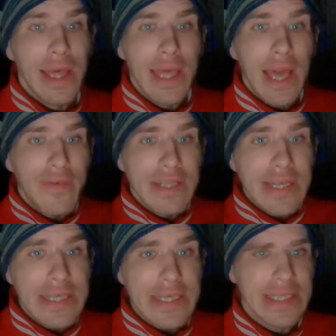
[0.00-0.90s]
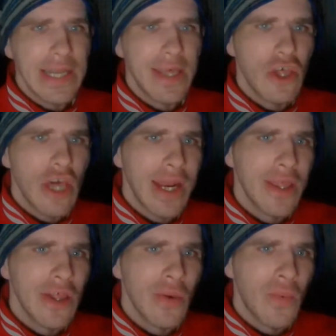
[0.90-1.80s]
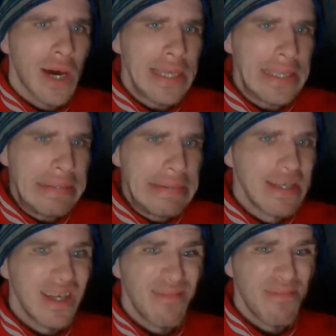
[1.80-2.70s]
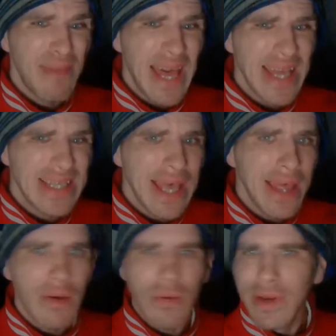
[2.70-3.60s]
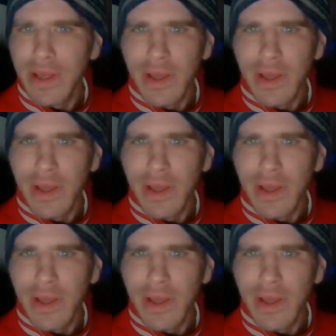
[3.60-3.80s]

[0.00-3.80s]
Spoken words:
he gave another silly challenge away. Bad tackle.